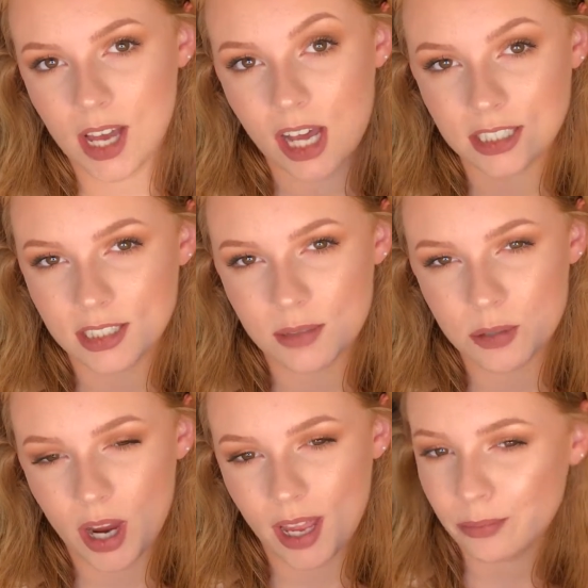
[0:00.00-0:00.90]
Also
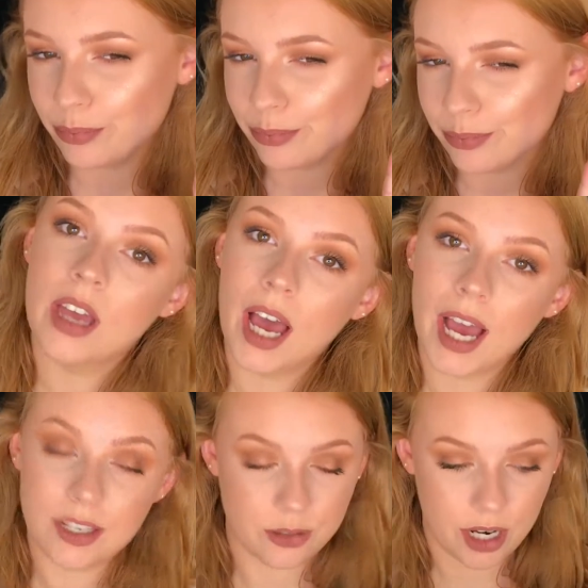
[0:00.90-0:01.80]
subscribe.
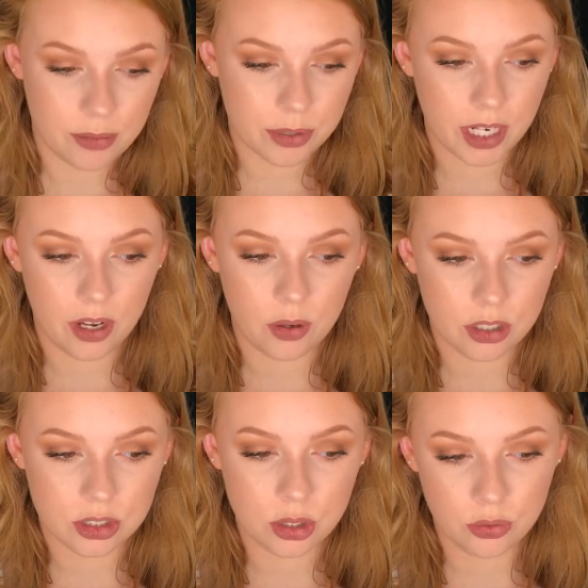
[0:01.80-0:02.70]
I try and put
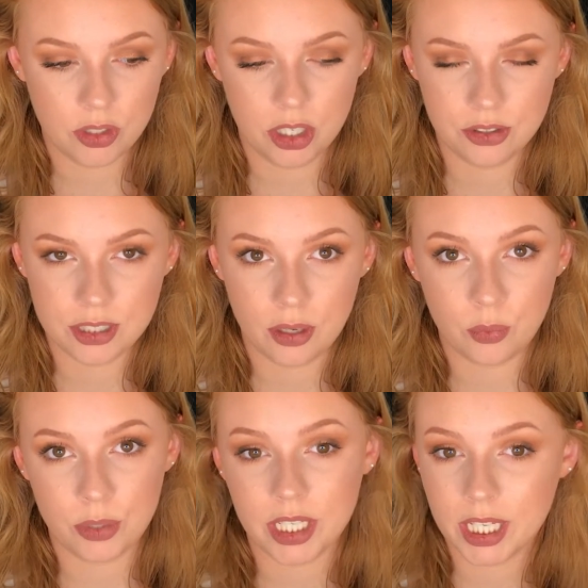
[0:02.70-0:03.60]
out 2 videos a
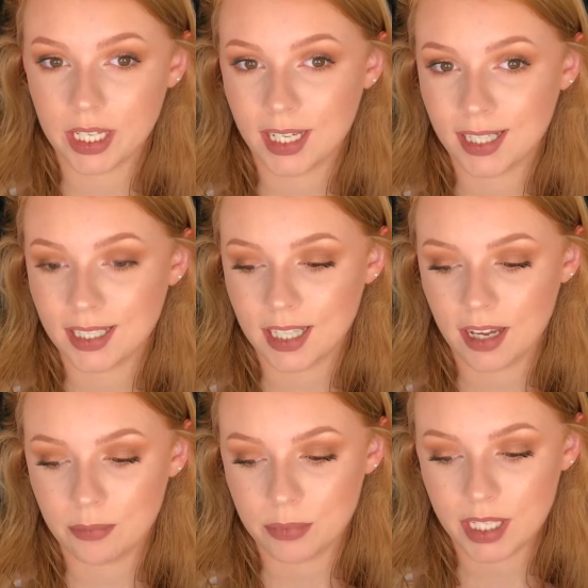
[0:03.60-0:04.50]
week. I
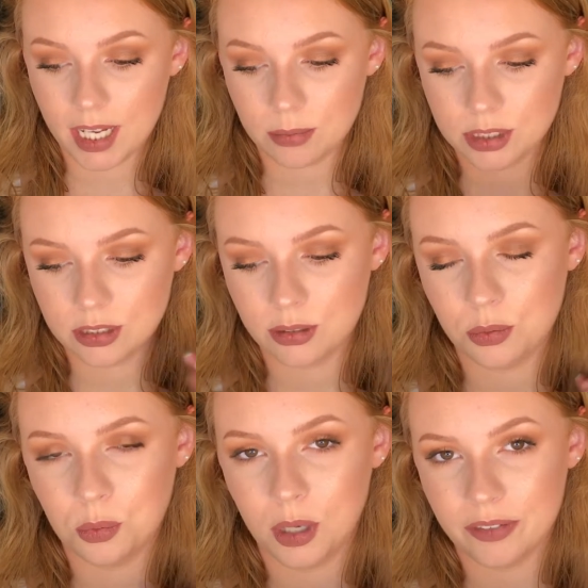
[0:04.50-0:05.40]
have been able to do
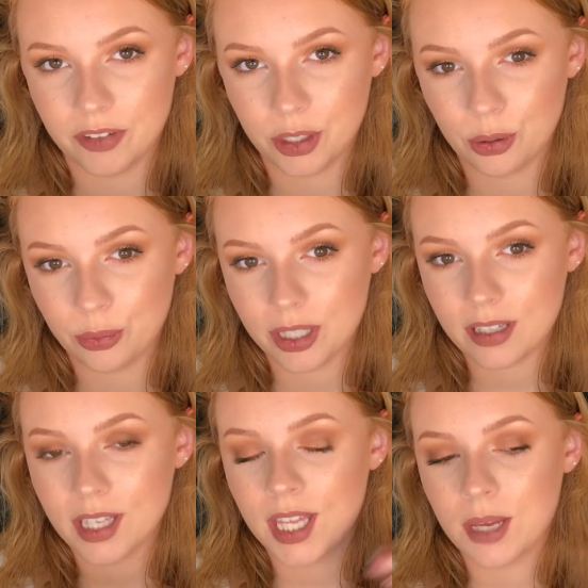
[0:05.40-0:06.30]
1 video a
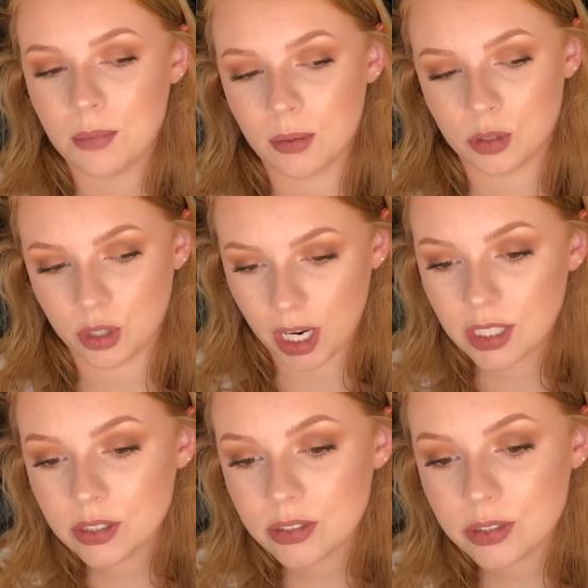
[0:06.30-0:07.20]
week. I'm trying
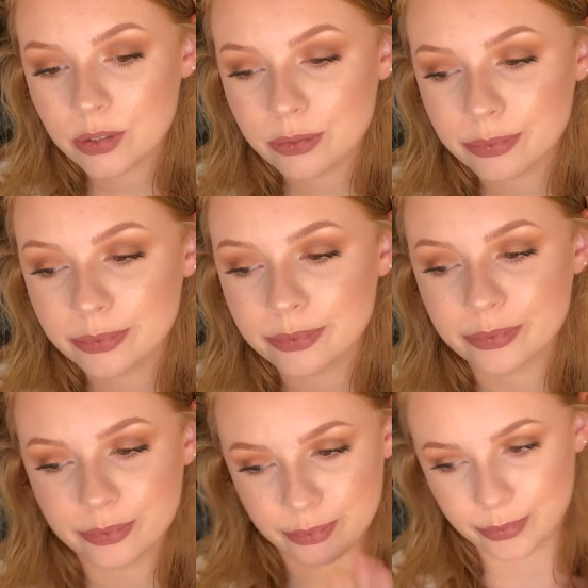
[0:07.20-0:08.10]
to do 2.
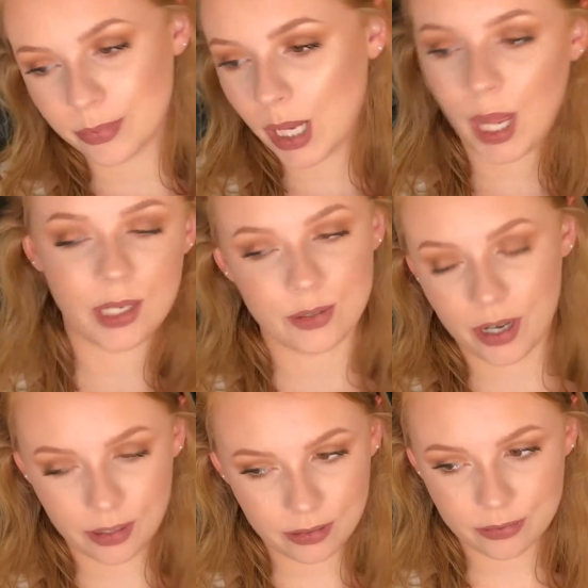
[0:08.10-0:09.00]
I'm
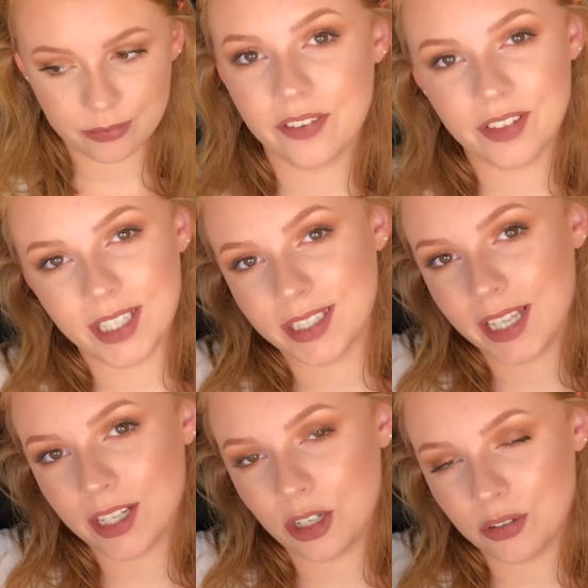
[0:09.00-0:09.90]
trying. Definitely hit
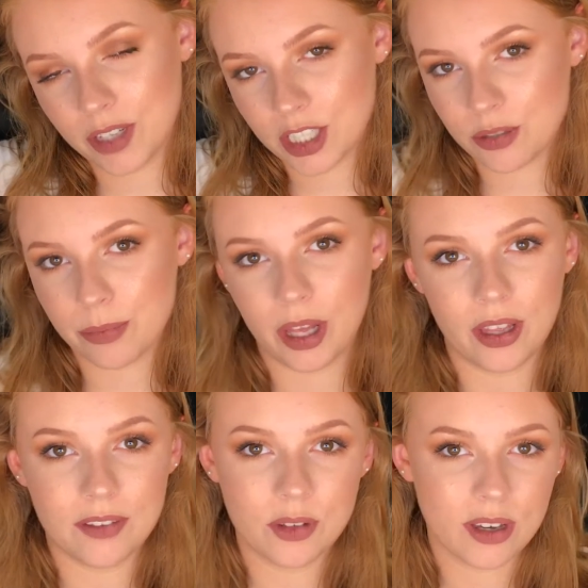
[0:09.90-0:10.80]
that notification
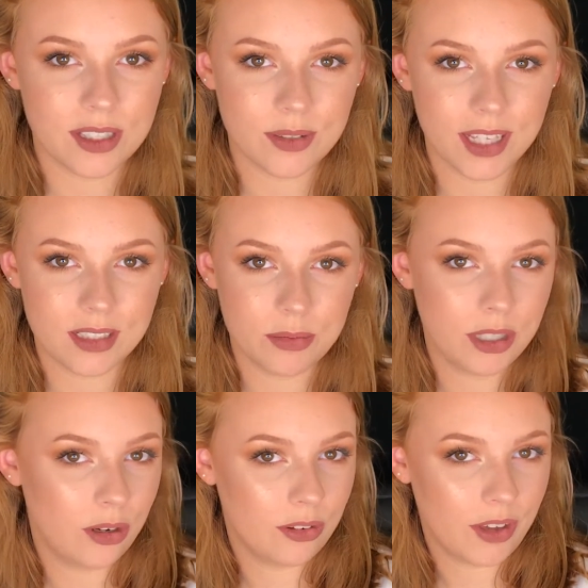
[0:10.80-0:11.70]
bell if you guys would like to be
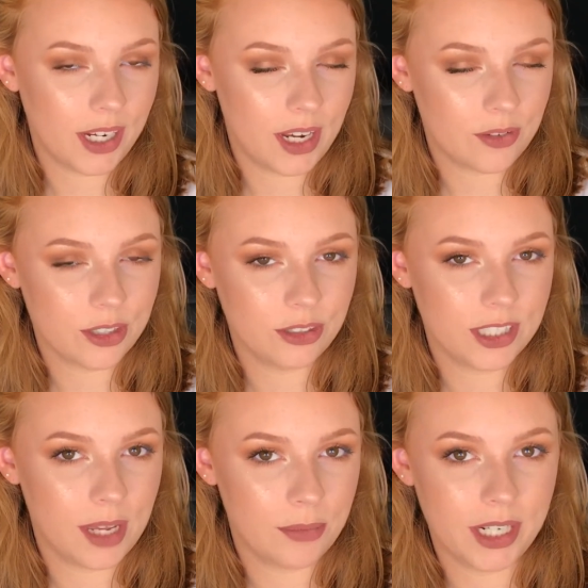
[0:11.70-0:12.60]
notified every single
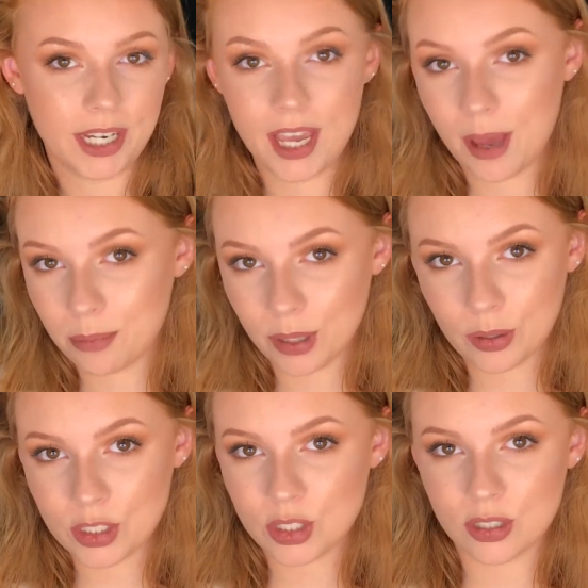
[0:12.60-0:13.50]
time that I
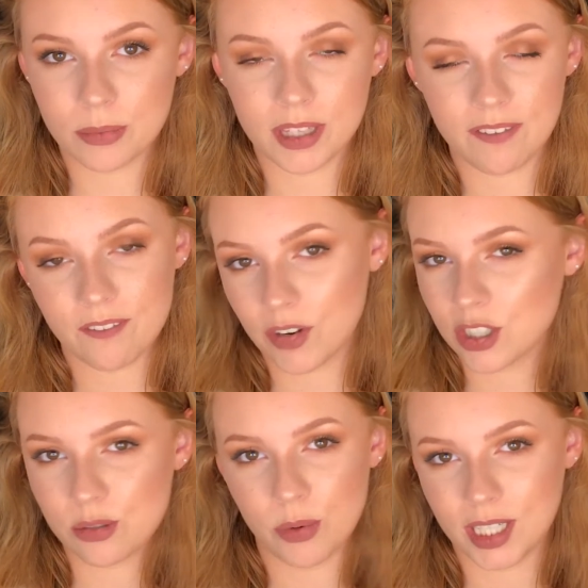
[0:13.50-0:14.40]
upload so you could be the
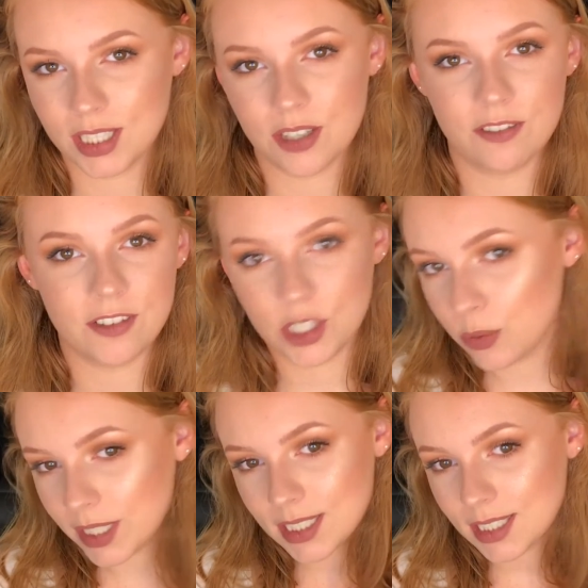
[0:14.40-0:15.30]
first one to view
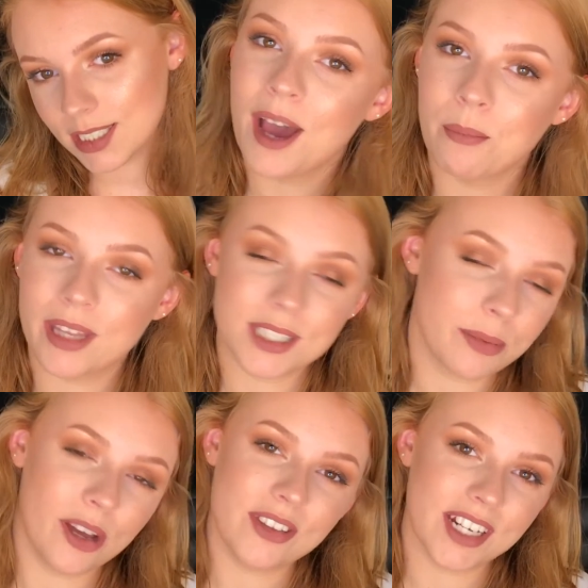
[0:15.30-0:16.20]
it. But that's
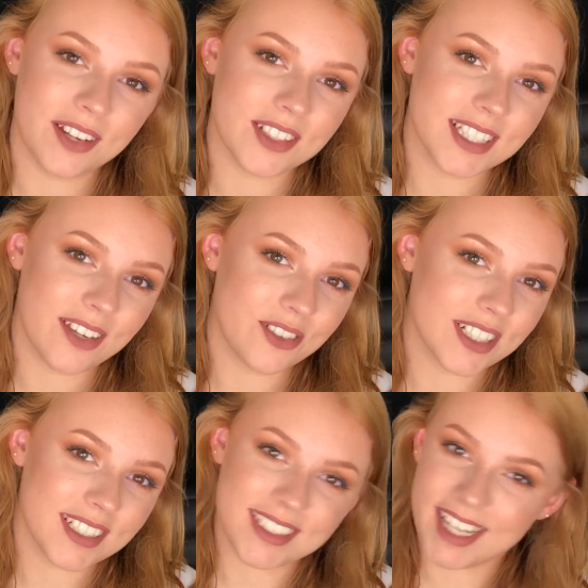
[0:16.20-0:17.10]
about all that I have to say for
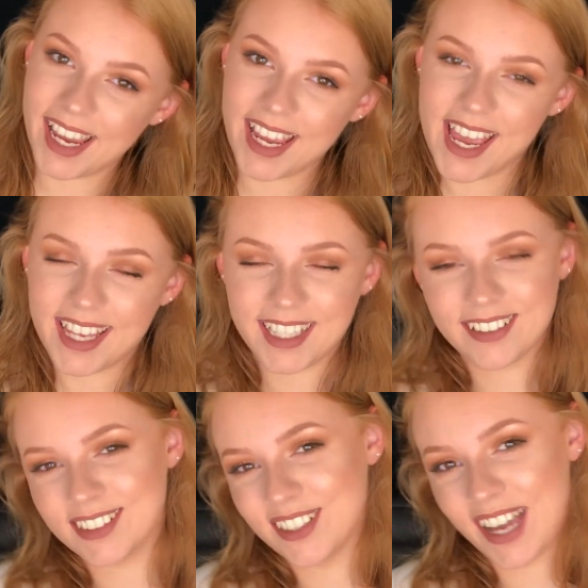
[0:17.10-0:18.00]
today, and
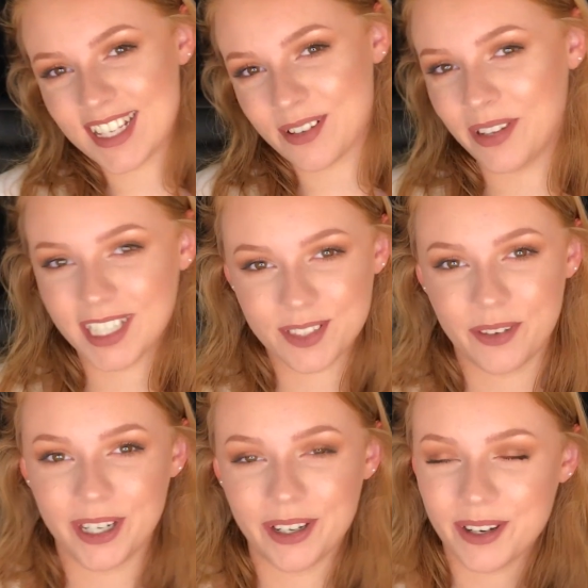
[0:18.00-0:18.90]
I'll see you guys in my next
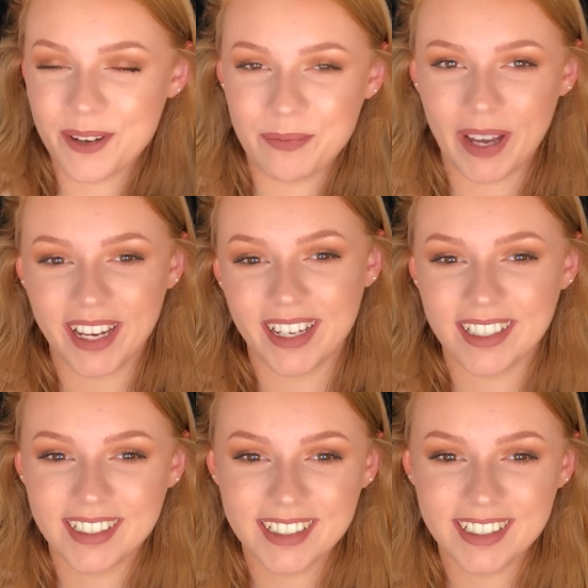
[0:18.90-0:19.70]
video. Bye, y'all.